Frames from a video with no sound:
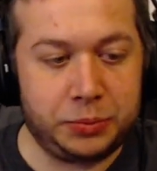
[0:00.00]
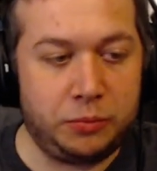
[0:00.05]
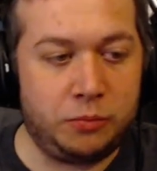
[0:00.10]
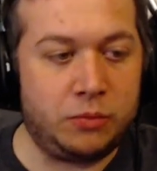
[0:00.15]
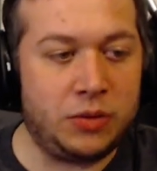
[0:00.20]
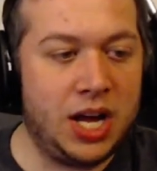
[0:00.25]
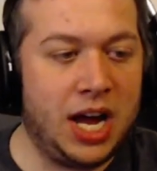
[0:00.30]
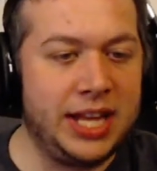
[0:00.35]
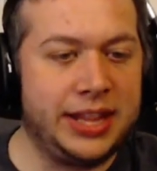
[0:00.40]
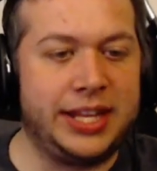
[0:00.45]

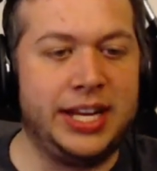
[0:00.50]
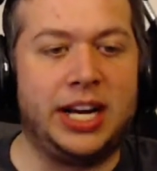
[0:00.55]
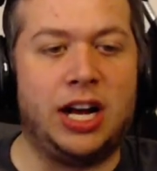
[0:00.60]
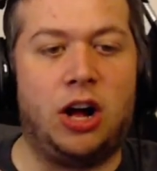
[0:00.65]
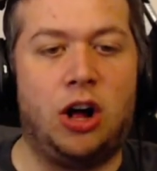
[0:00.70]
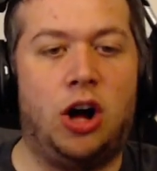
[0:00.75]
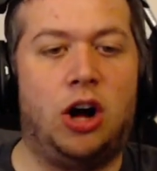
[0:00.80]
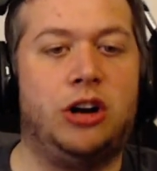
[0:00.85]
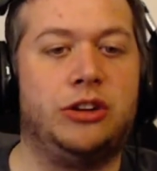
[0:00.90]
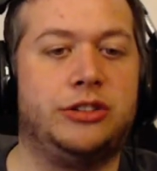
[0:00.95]
I think I'll
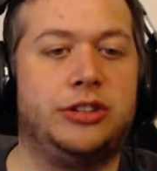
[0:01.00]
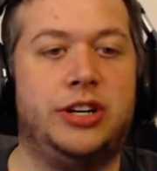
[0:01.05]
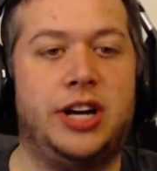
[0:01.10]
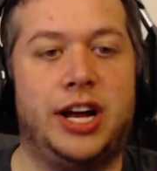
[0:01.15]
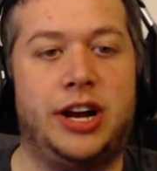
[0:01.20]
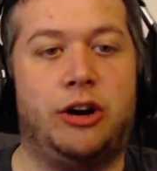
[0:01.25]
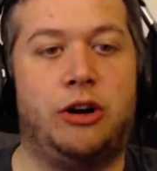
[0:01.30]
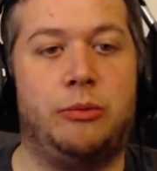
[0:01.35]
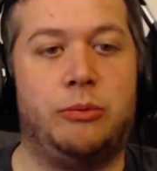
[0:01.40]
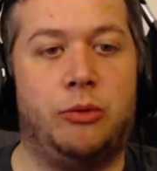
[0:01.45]
alternate
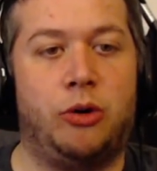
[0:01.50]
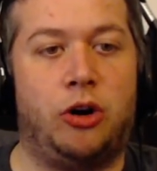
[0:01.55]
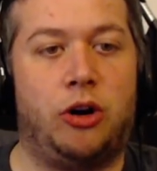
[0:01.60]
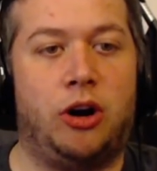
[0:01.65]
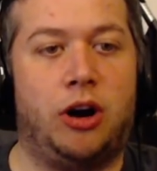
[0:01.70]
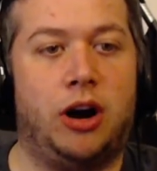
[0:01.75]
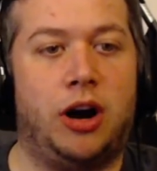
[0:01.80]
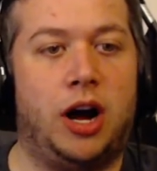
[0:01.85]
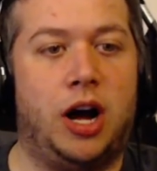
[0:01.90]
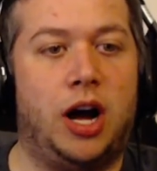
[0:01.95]
or
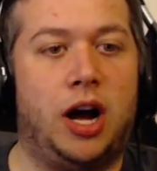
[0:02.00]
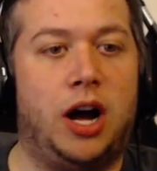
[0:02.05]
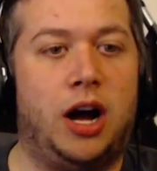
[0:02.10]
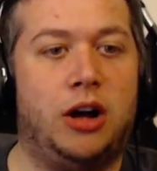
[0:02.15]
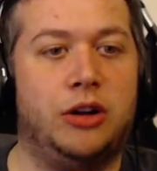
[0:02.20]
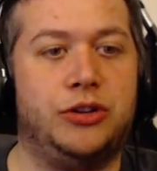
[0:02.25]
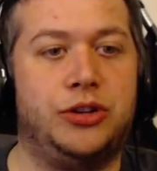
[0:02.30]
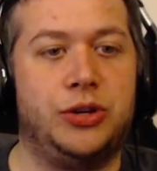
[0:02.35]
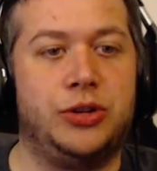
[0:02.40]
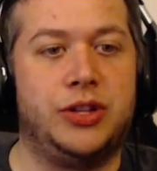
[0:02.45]
I'll
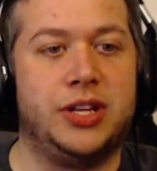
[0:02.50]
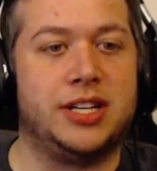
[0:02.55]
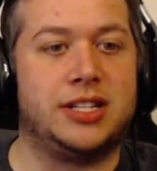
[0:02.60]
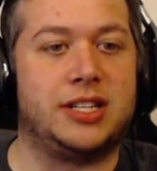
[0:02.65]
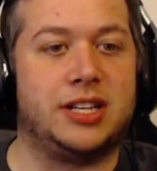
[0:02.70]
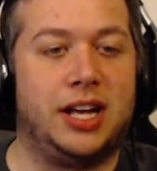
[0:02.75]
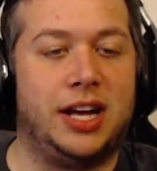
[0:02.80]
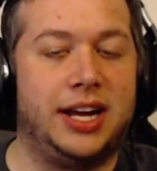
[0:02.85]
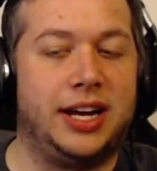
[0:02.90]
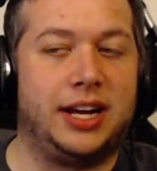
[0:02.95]
do this.
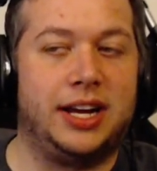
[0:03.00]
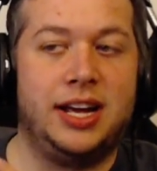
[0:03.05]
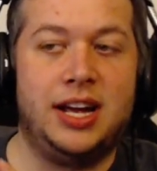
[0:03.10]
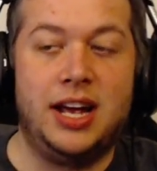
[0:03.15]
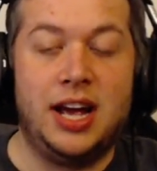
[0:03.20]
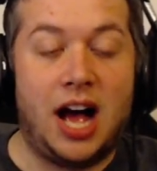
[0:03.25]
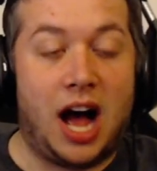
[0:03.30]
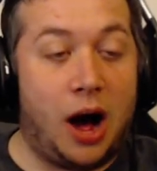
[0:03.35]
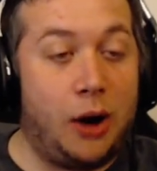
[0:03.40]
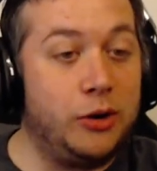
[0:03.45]
Like,
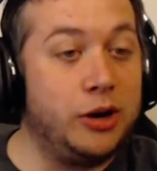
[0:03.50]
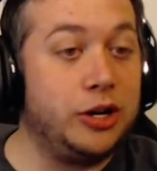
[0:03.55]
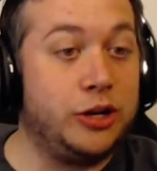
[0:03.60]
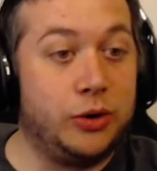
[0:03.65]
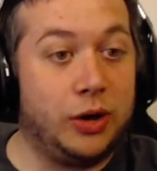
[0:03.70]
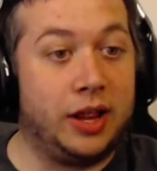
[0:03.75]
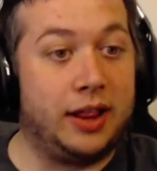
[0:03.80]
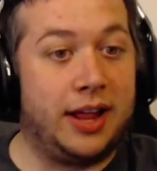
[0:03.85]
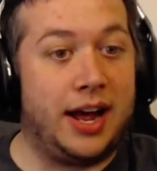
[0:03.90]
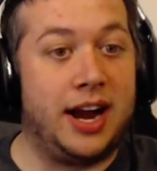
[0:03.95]
I want to do a
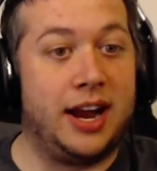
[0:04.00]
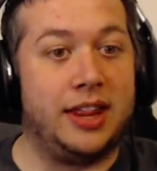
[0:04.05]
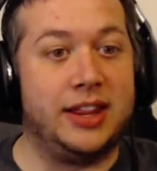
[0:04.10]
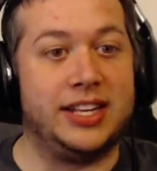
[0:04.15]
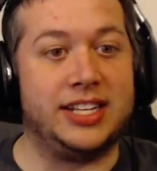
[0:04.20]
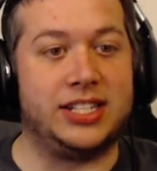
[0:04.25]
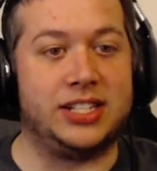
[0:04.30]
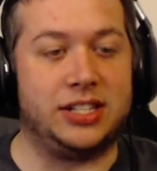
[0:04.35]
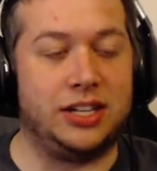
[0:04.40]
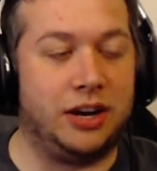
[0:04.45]
lot of
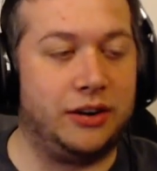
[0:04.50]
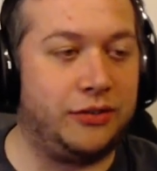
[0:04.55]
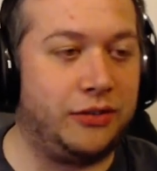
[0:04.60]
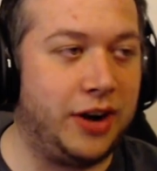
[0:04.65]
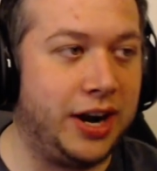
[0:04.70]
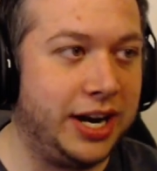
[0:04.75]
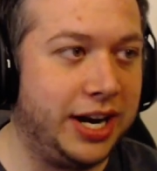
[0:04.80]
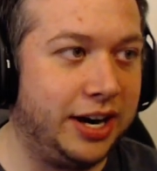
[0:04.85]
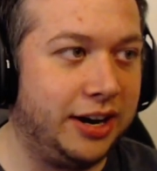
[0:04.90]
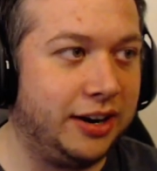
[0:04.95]
this stuff
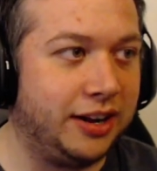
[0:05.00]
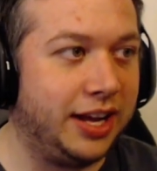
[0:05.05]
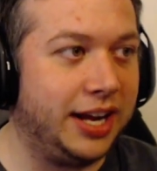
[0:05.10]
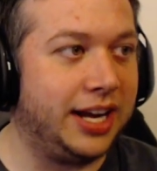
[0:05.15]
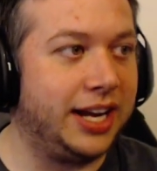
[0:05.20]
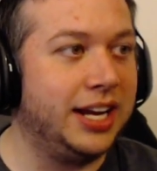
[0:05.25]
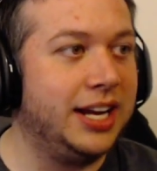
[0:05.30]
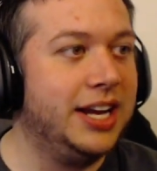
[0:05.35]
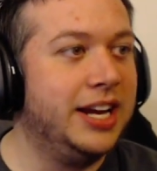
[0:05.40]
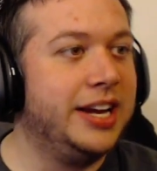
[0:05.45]
right here. Like,
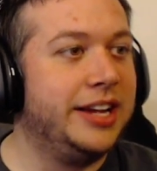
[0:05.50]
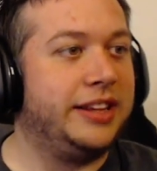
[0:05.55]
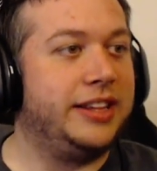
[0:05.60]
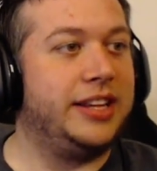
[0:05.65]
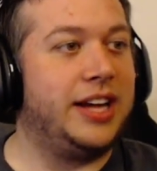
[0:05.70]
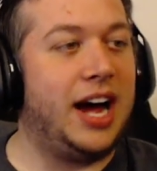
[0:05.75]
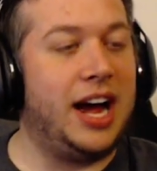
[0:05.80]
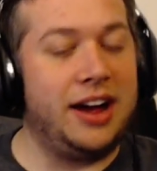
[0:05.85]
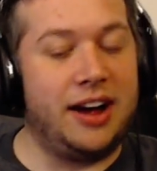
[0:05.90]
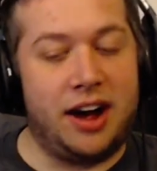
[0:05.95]

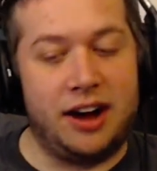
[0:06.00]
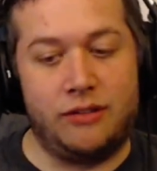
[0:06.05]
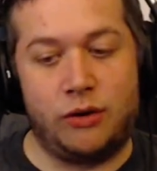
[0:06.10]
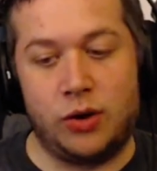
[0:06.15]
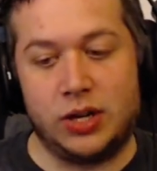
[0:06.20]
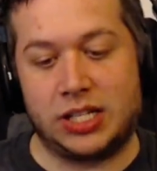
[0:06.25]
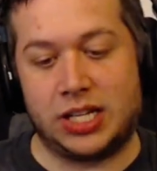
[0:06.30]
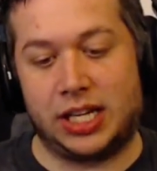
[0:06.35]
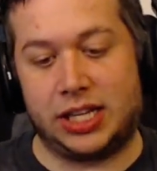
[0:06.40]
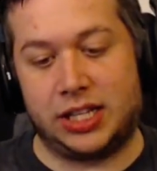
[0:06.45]
I've
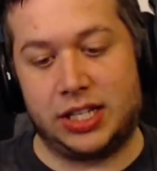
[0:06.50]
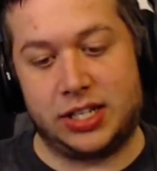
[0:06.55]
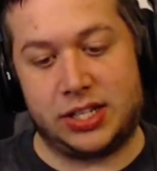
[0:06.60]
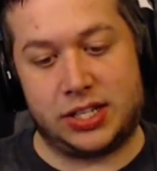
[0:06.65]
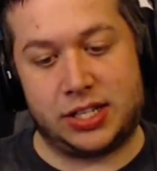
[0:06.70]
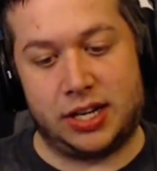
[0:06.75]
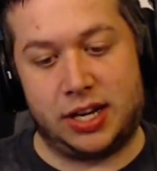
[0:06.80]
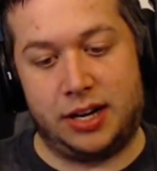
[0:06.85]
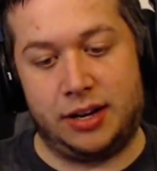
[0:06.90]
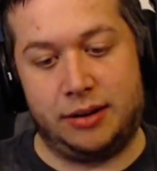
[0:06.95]
always liked this
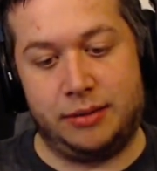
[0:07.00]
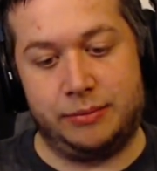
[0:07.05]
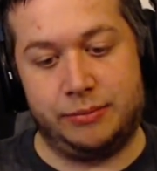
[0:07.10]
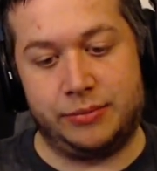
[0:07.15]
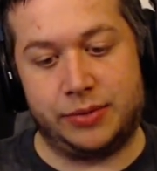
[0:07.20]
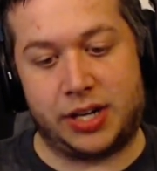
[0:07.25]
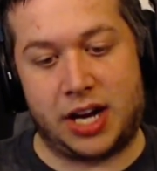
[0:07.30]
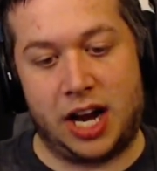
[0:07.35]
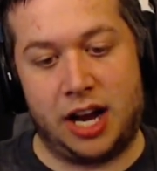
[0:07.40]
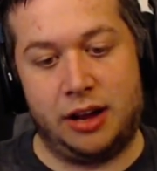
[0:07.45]

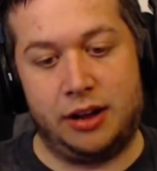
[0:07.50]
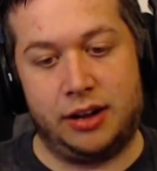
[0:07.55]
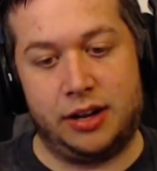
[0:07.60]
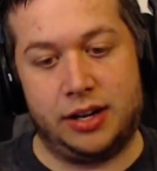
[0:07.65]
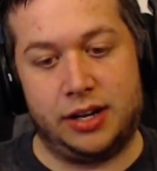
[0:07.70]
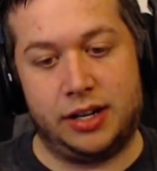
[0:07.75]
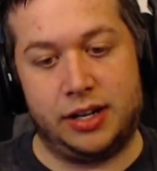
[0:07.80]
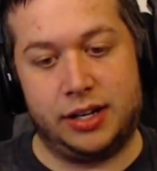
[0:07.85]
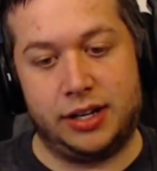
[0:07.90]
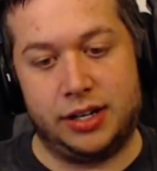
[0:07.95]
kind of
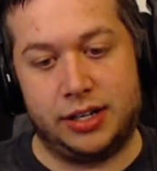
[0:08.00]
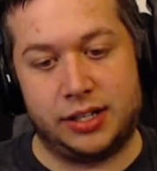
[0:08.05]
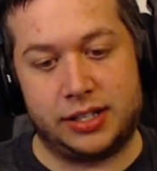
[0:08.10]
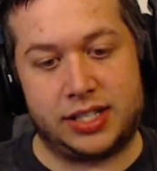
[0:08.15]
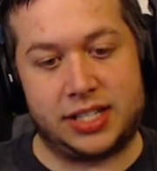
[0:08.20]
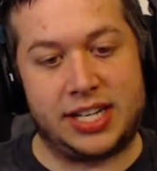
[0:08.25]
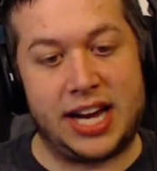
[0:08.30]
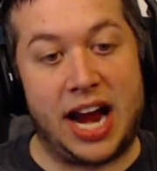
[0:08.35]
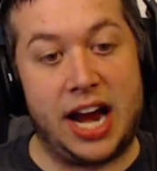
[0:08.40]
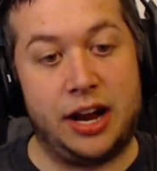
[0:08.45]

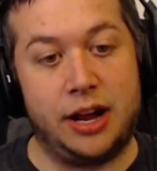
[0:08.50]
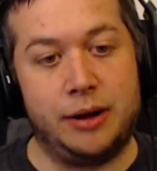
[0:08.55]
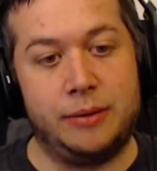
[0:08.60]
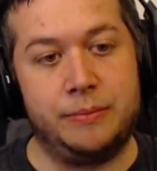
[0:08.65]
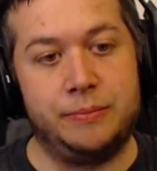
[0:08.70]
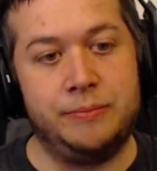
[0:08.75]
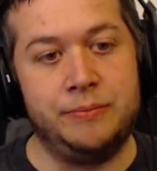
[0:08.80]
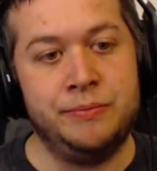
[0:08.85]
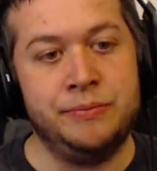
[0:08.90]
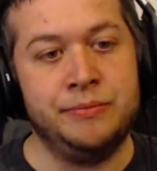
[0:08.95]
stand-up.
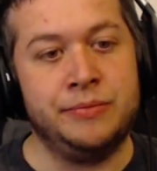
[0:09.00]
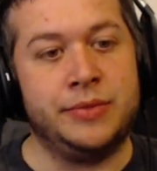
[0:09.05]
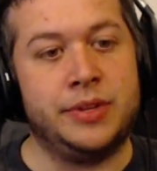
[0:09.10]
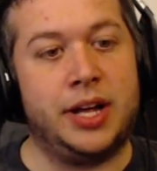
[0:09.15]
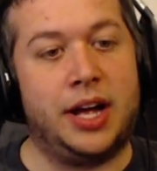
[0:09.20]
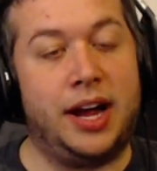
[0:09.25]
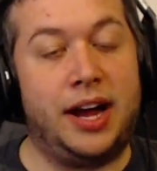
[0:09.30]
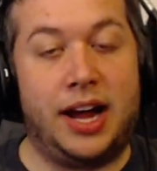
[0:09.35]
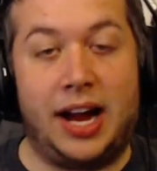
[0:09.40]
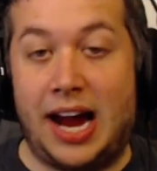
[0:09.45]

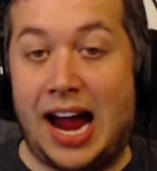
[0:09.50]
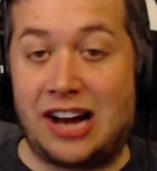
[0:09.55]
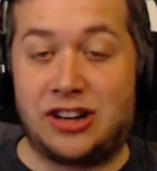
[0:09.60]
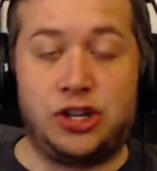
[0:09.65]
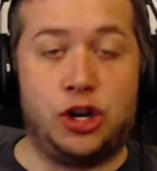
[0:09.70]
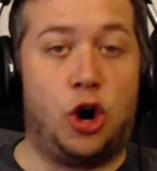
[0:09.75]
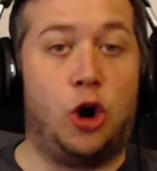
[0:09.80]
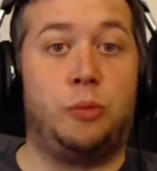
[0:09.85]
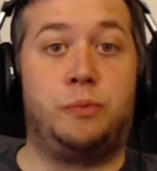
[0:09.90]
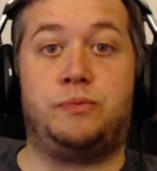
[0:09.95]
I actually
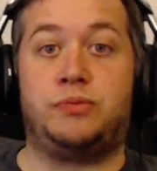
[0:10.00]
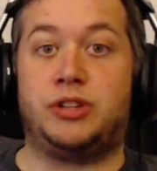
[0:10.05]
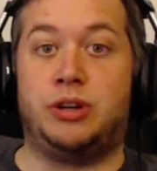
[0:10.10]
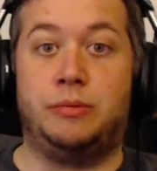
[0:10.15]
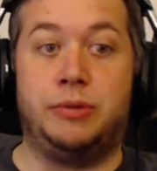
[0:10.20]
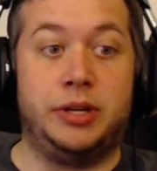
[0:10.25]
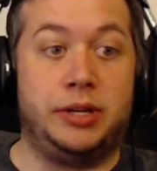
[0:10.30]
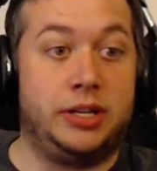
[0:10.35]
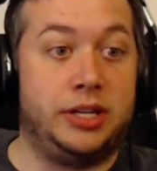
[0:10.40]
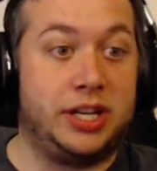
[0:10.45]
hope
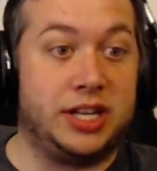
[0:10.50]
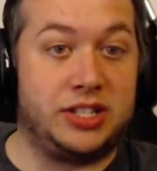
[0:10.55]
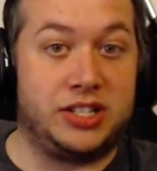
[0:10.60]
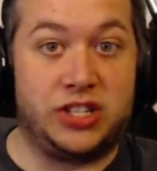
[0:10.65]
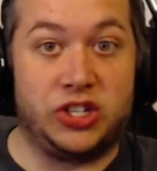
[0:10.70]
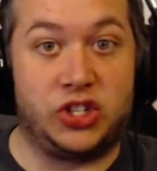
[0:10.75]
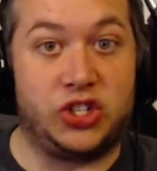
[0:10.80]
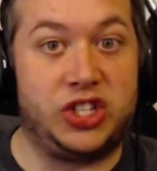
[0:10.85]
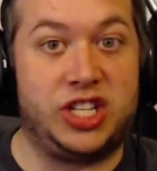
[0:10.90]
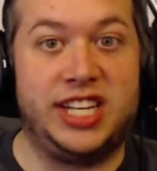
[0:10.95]
somebody gets to
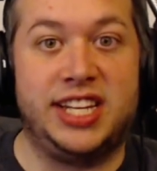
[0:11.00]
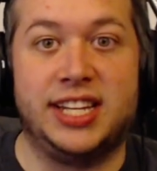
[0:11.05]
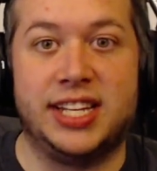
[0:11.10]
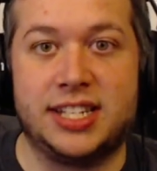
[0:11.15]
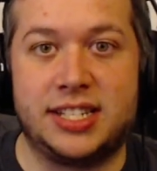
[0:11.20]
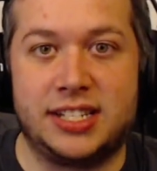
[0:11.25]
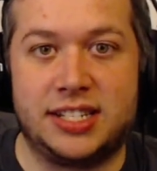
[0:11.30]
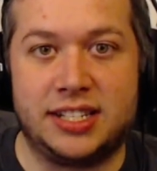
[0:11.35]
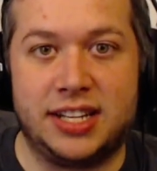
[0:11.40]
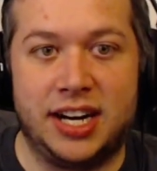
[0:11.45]
see
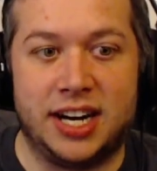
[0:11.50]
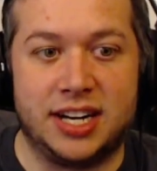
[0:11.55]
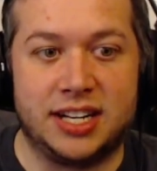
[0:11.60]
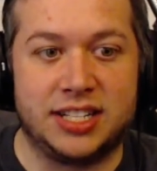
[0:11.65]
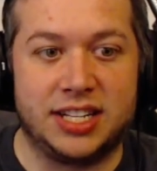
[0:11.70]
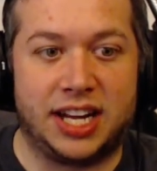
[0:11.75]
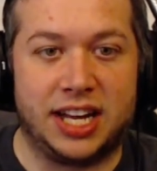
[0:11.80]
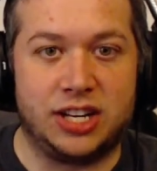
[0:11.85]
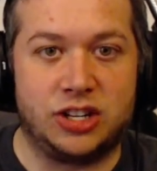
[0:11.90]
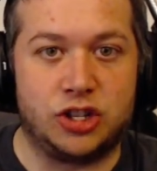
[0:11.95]
this and it doesn't
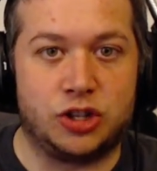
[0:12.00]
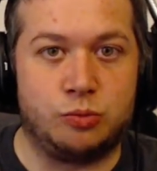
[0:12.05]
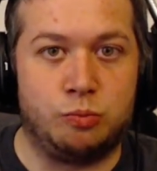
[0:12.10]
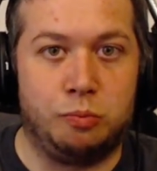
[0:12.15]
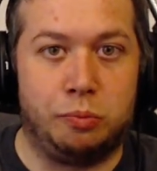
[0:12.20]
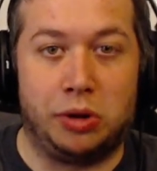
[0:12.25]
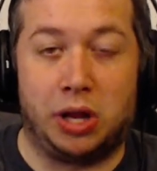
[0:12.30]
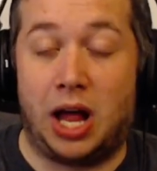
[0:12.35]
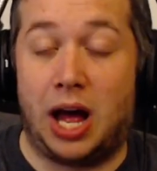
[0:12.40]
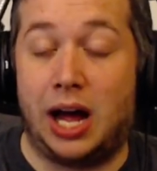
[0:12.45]
get just
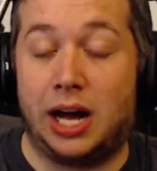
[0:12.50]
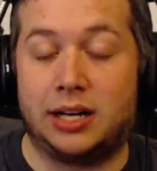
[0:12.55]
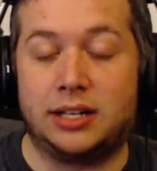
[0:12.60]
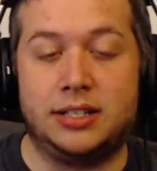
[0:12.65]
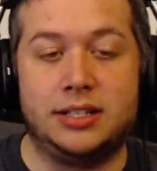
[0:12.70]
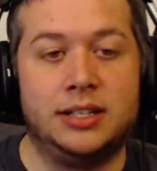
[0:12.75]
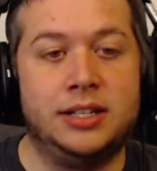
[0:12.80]
blocked,